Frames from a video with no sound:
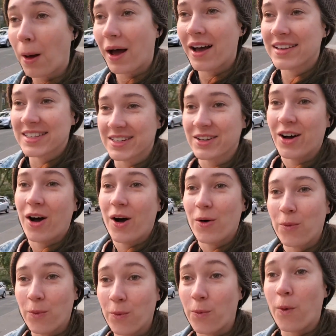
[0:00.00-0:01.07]
I said hot
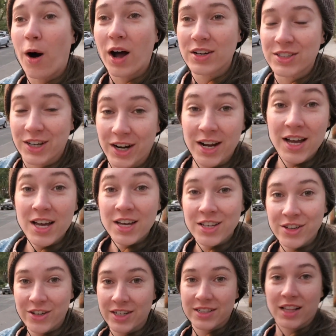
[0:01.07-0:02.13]
water.
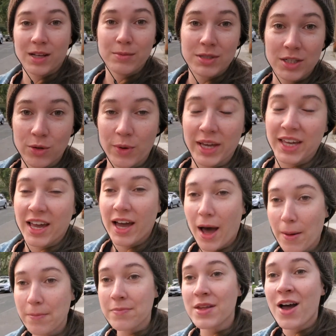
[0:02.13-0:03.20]
You can tell I'm still waking up.